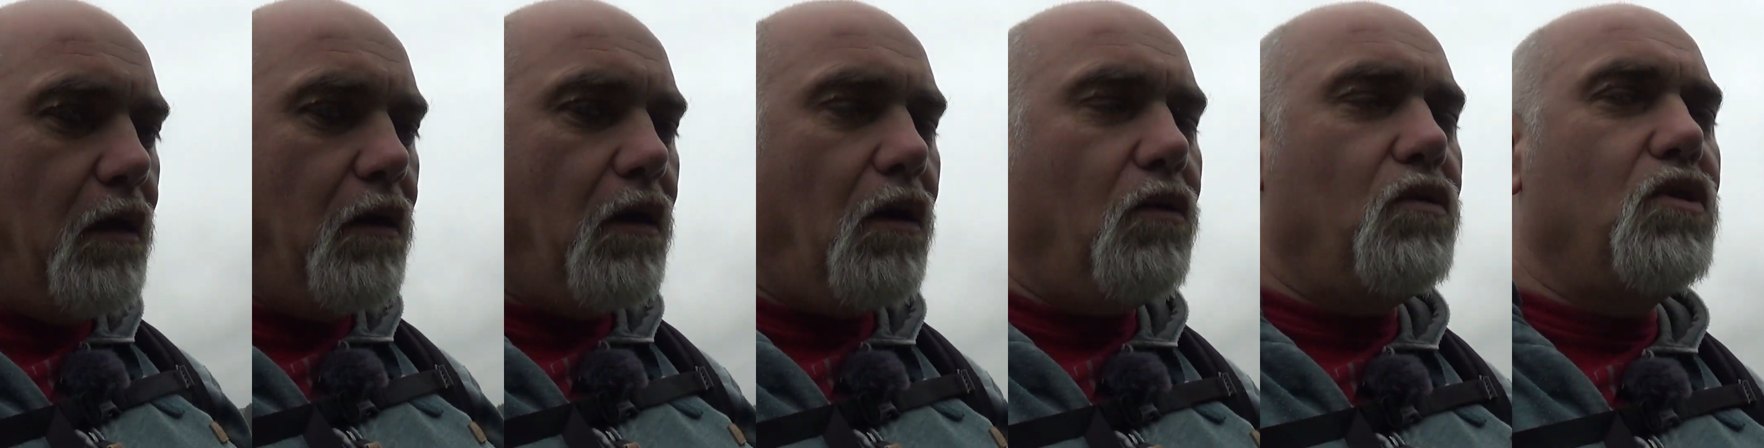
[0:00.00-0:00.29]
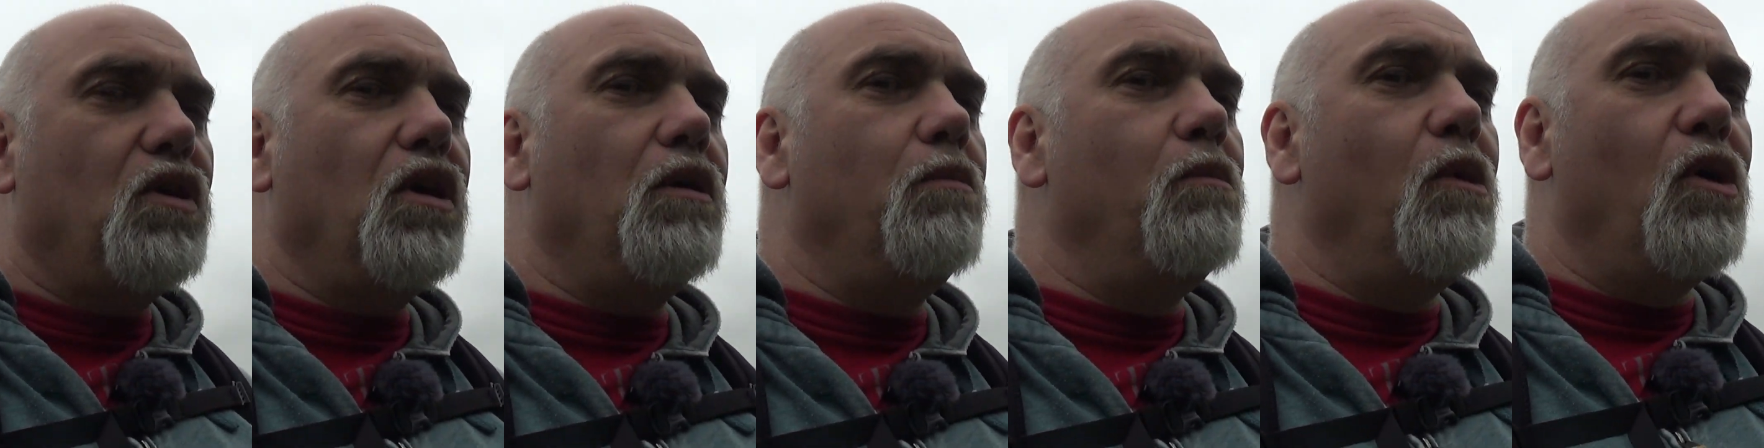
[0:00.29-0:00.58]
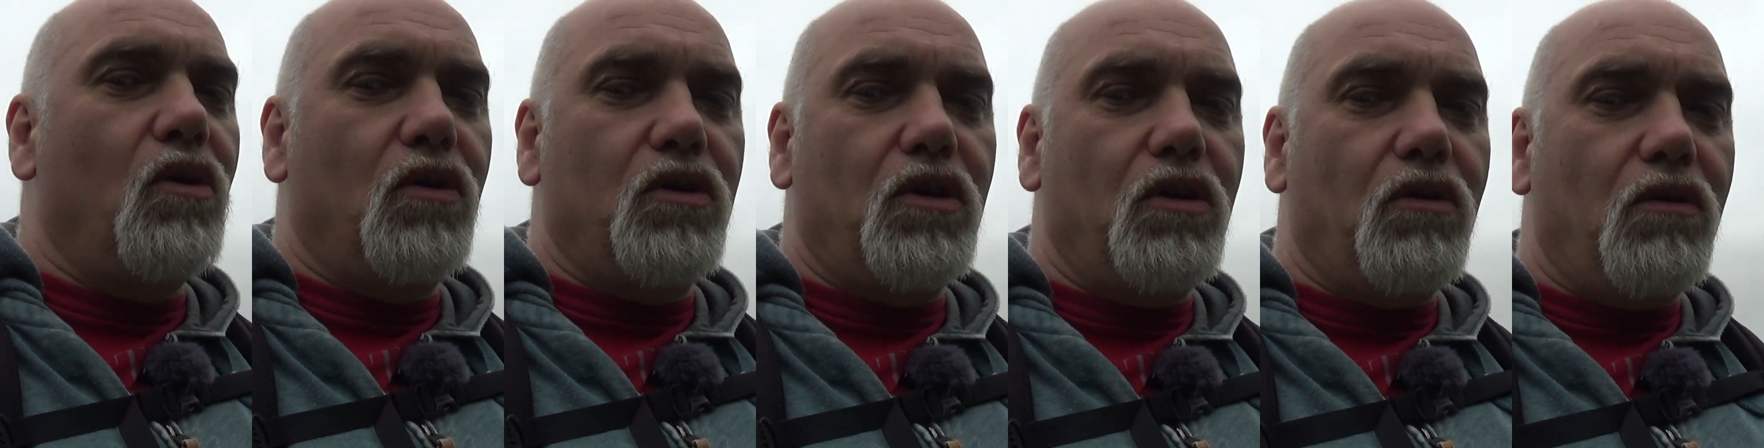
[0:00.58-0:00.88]
Oh, come
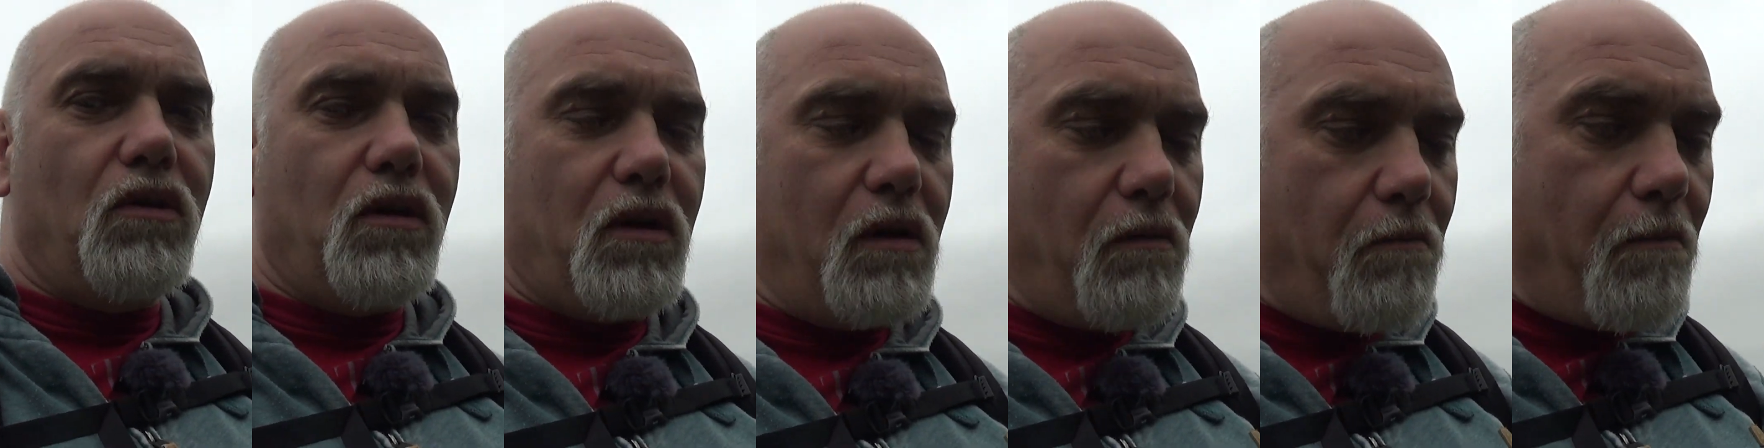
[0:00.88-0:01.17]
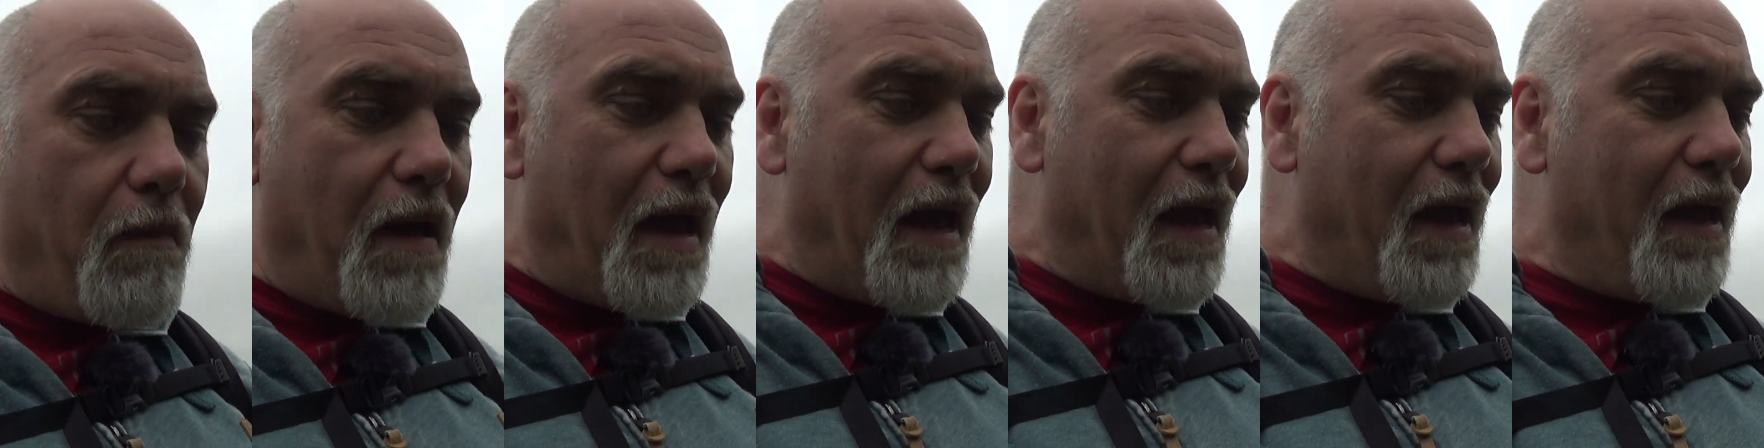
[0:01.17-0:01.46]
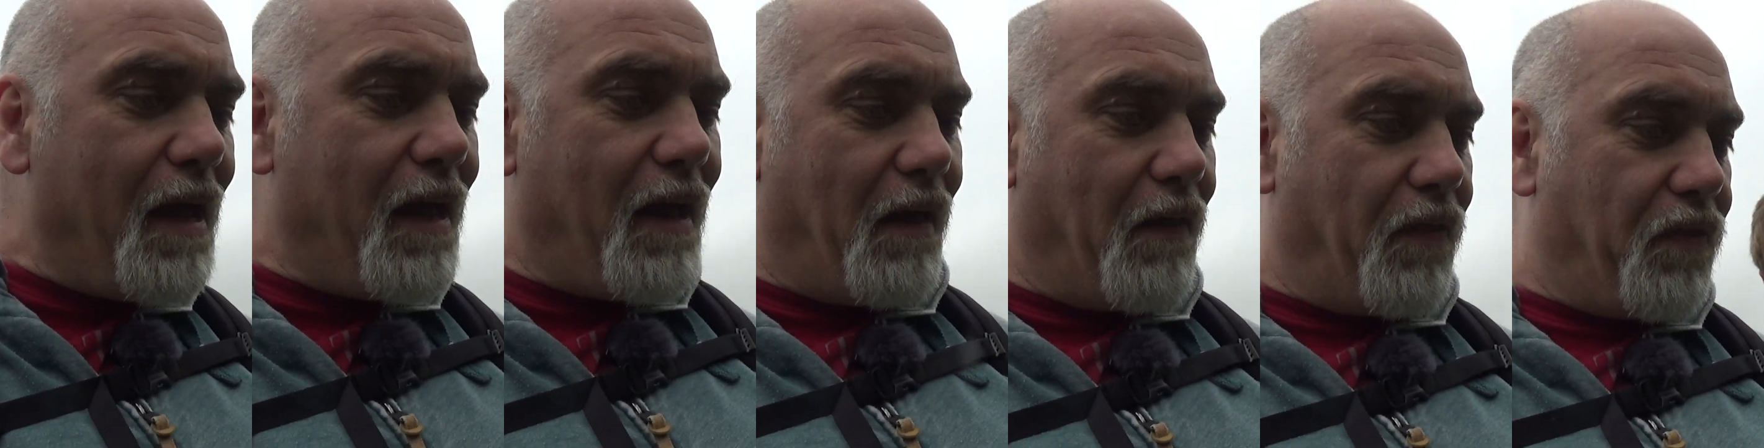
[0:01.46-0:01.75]
on, you're good at
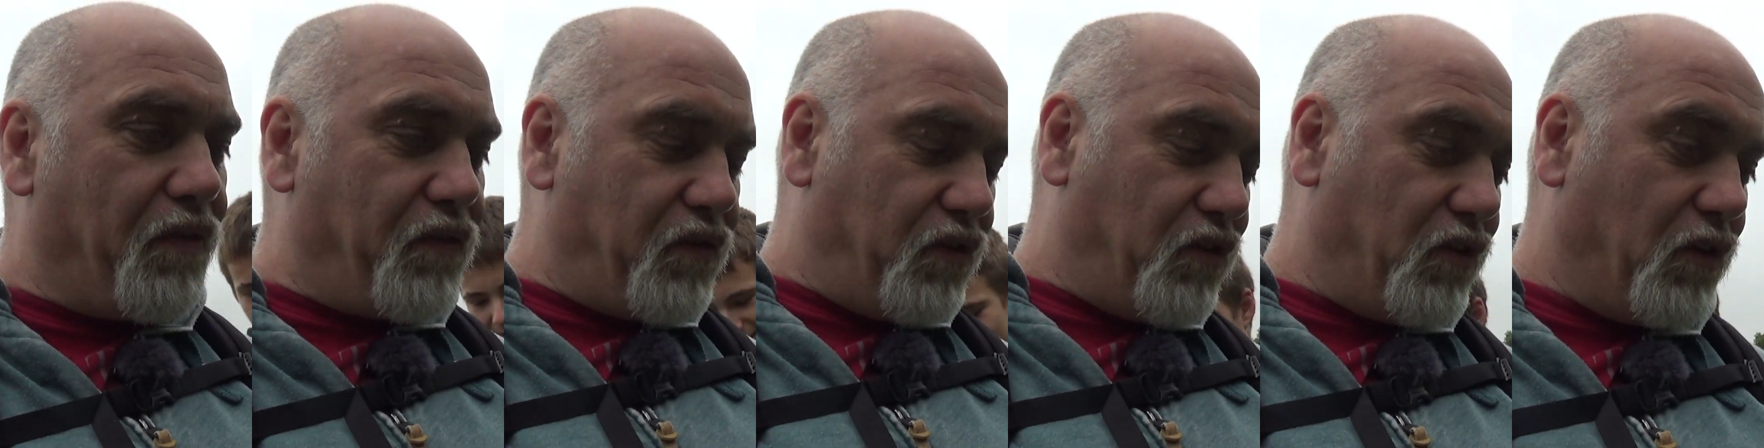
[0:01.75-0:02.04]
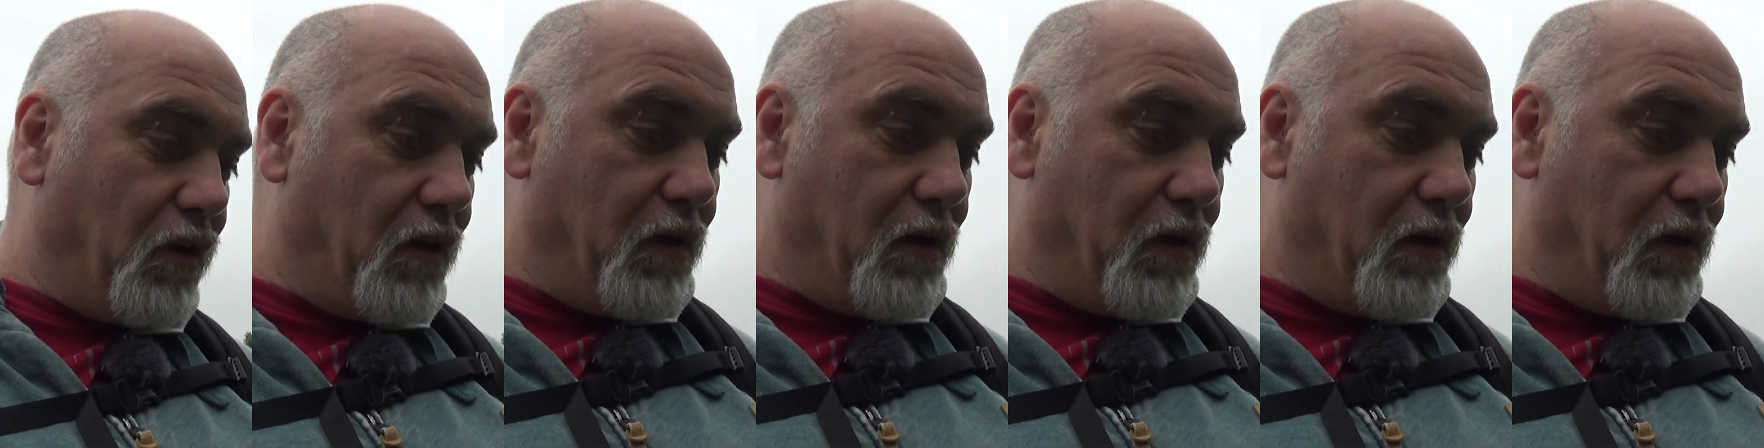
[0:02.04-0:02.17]
maths.